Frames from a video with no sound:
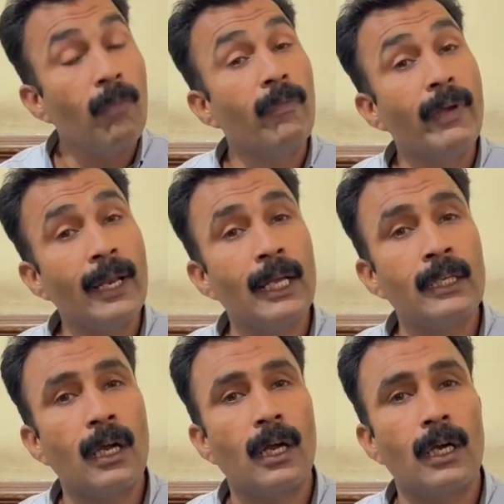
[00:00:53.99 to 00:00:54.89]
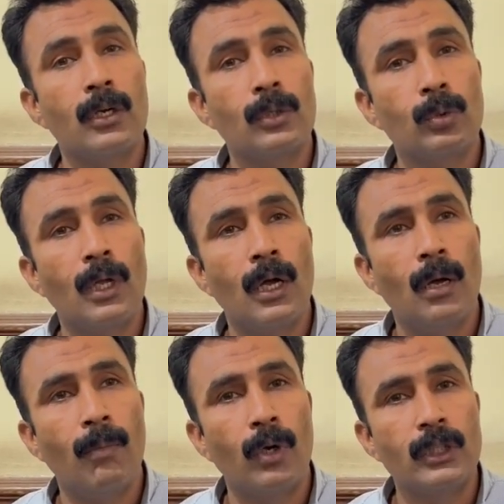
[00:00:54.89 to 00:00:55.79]
Whereas according to the
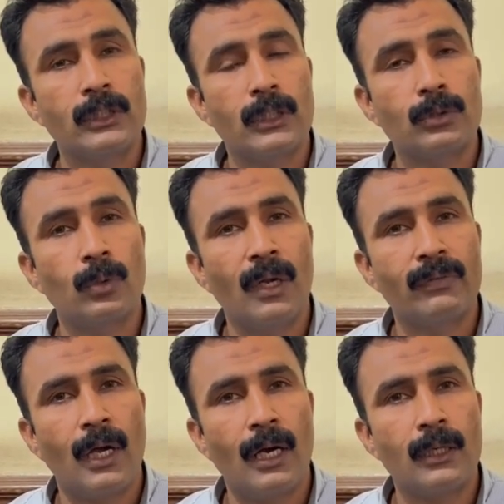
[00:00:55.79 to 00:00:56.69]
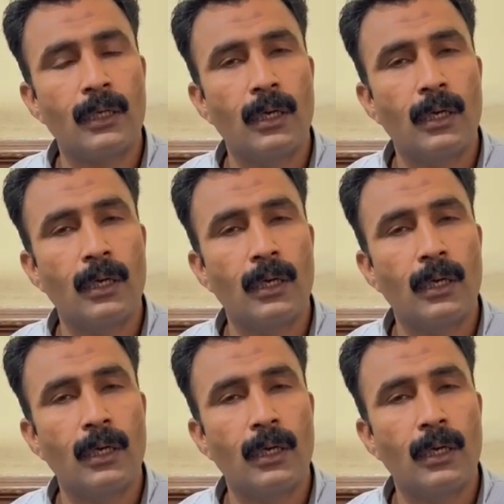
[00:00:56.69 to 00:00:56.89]
monistic school of thought,